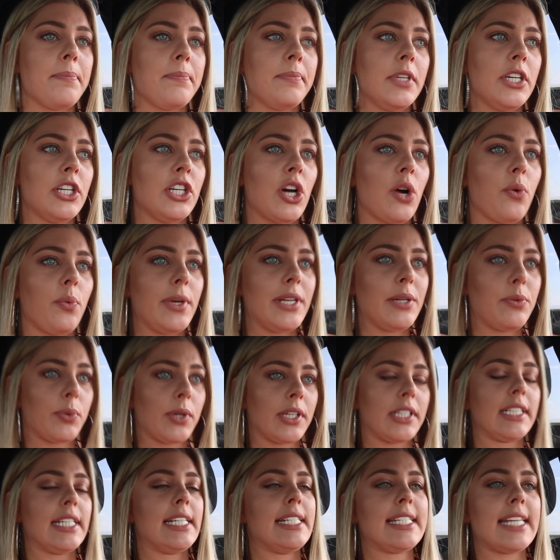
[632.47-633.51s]
you know, we
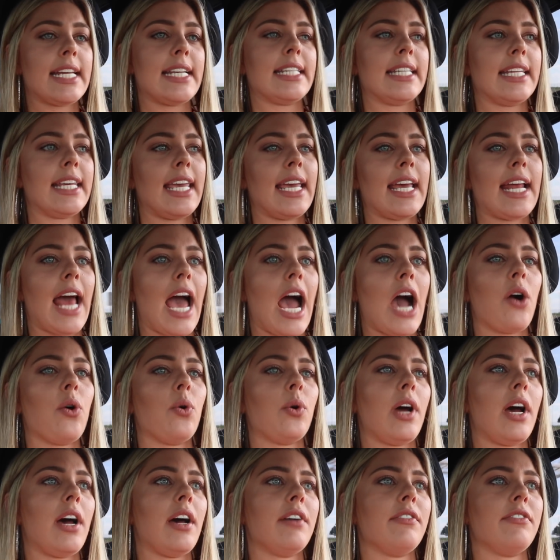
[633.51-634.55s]
really didn't get
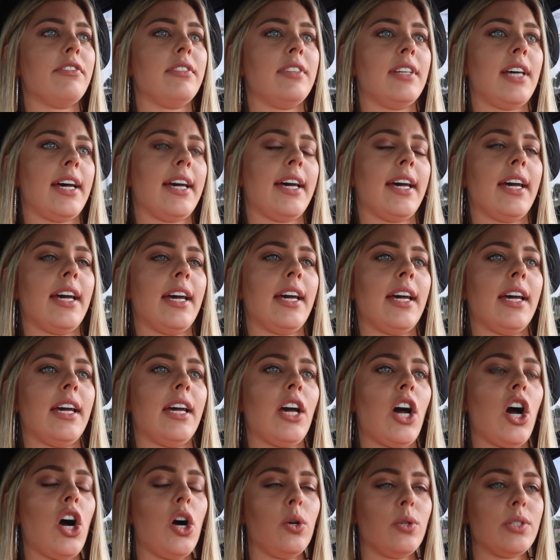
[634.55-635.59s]
out of the
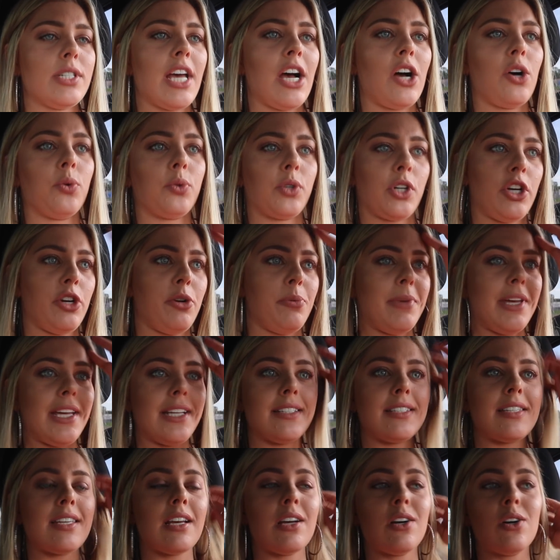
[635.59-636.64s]
hotel room
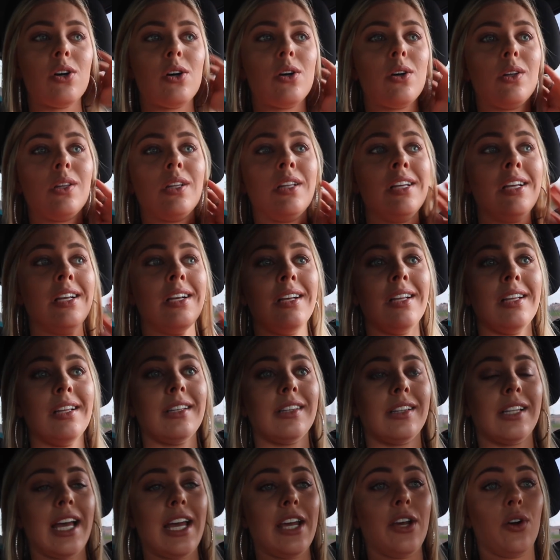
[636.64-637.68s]
until
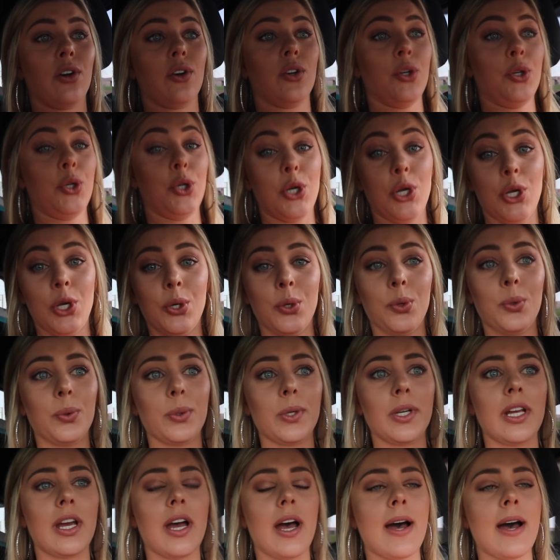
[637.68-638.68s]
like noon